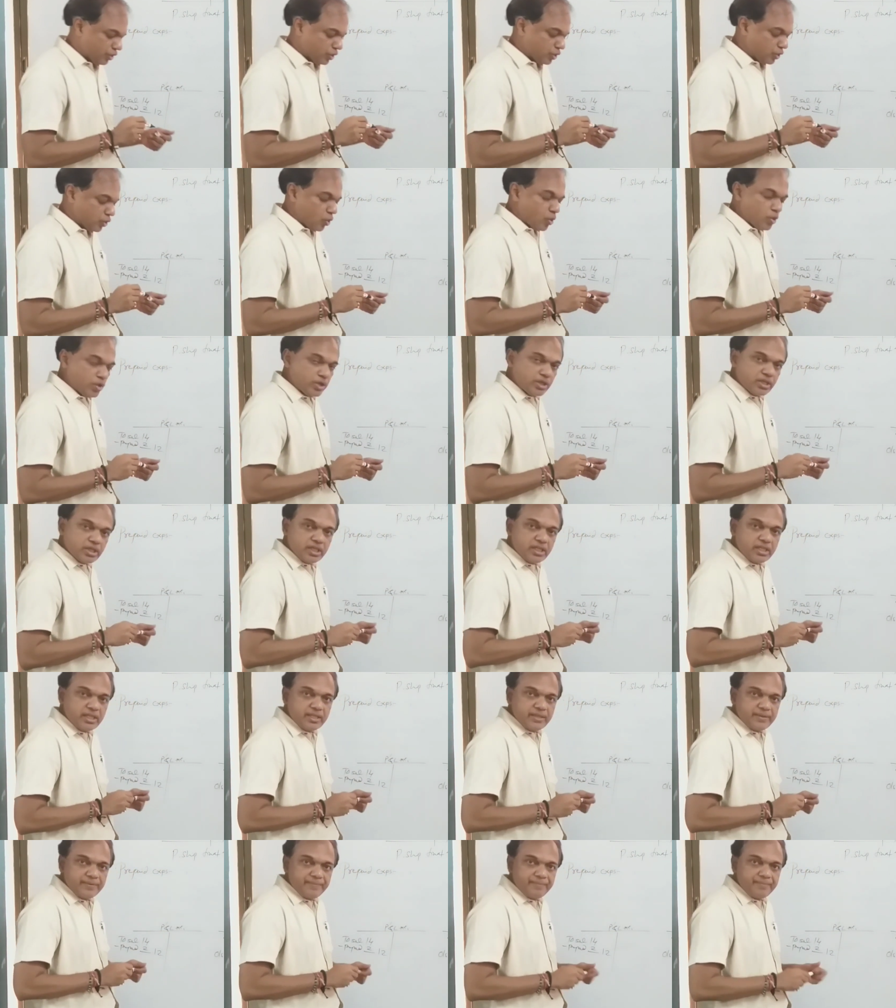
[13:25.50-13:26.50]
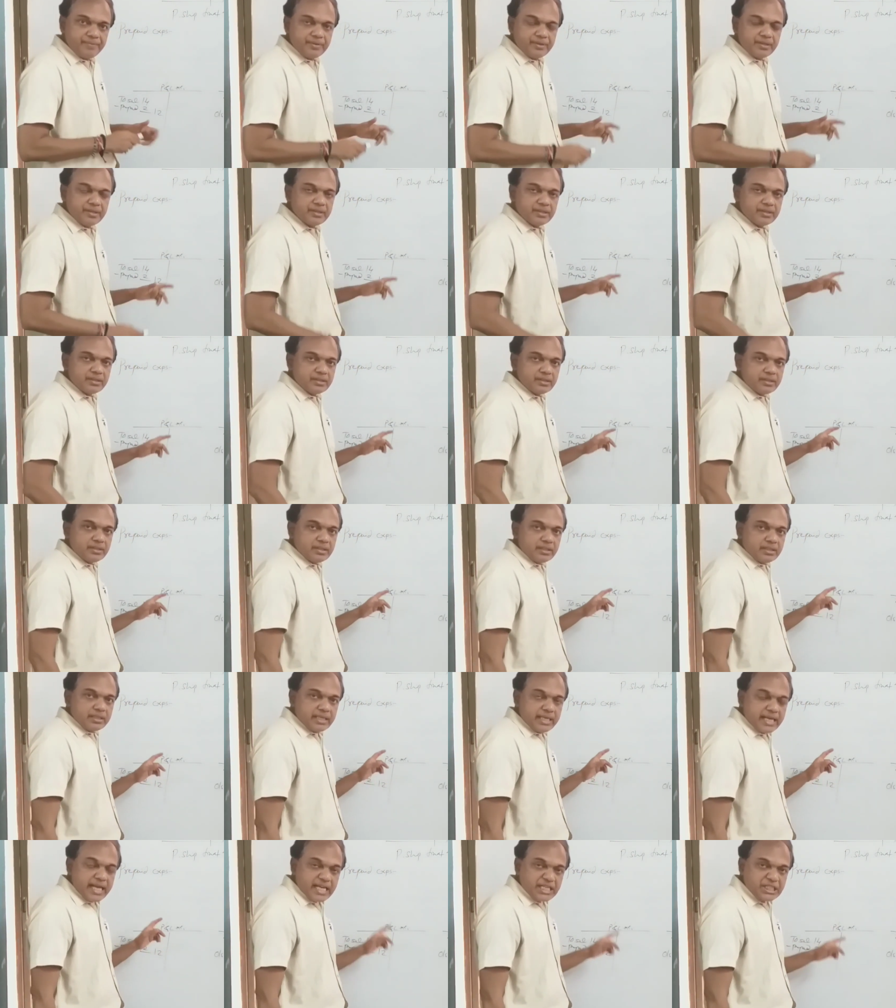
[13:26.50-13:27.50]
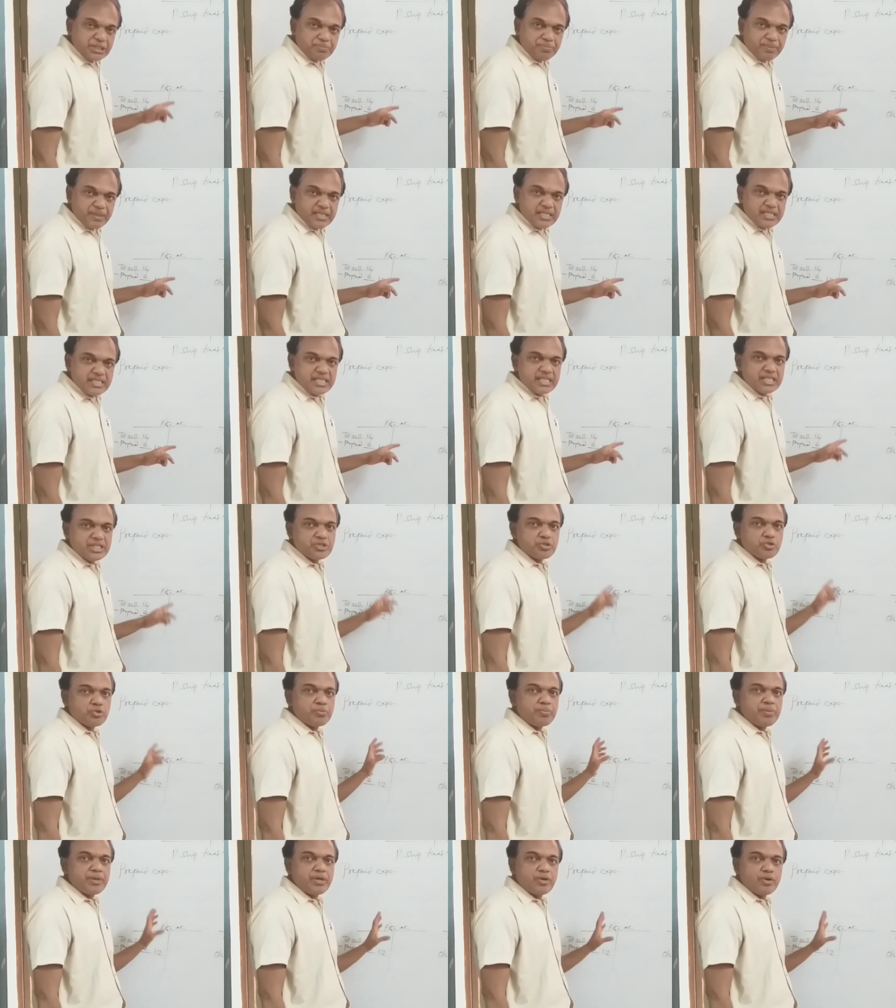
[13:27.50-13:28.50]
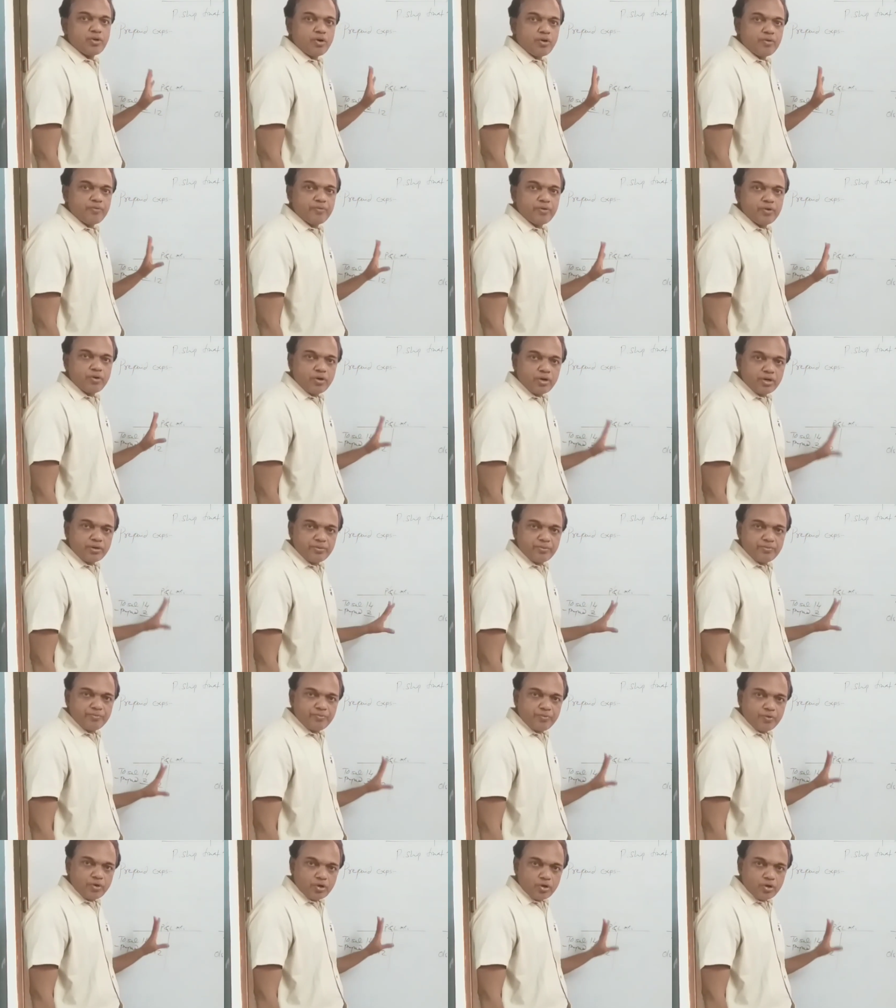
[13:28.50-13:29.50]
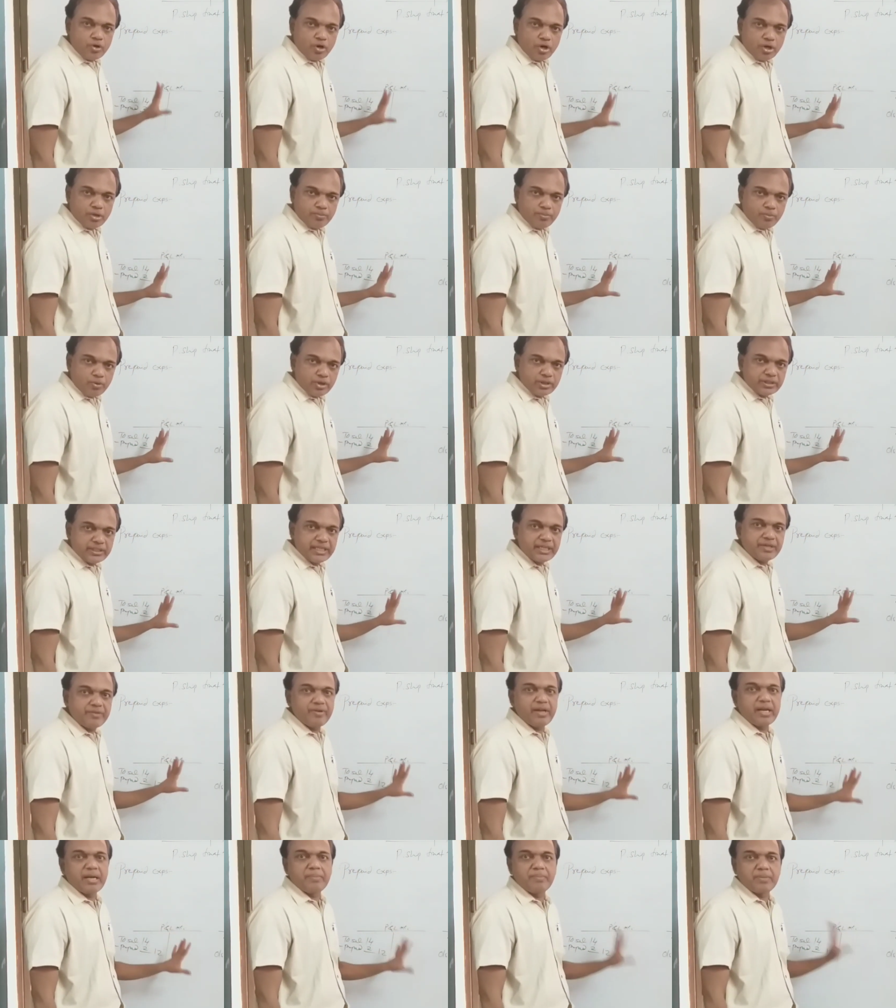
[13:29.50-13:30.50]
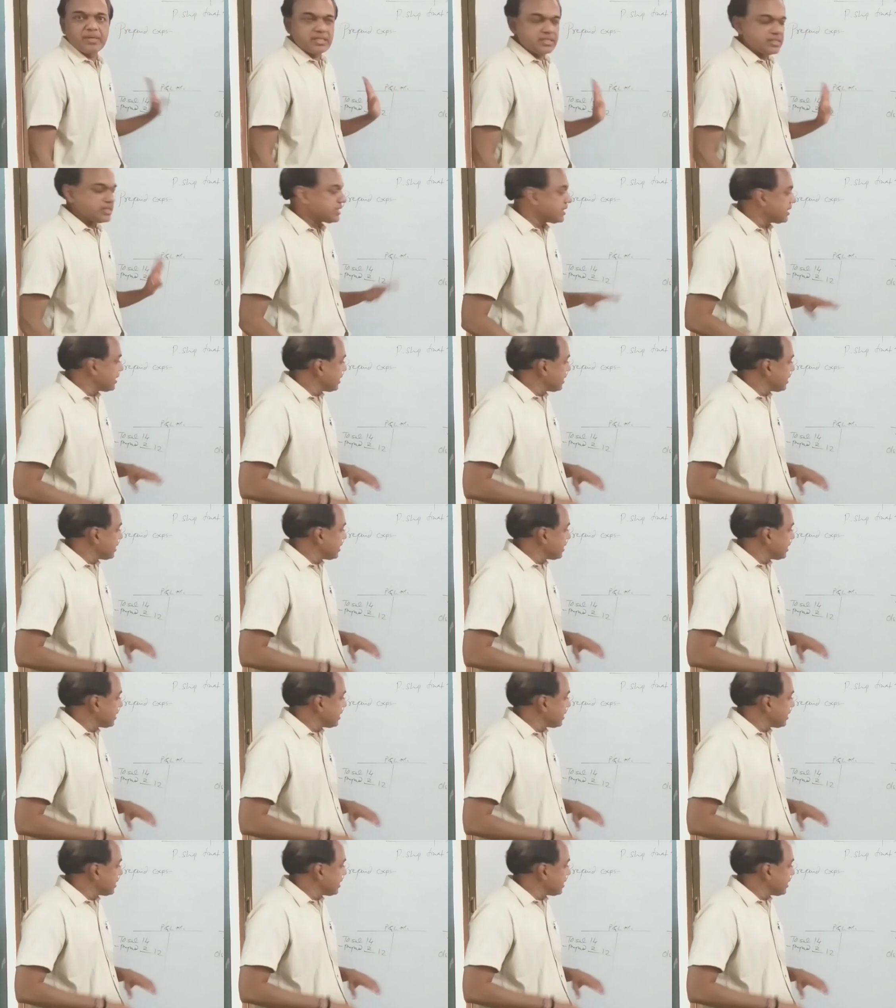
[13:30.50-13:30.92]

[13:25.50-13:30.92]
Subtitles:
total expenses should be not more than 12 months.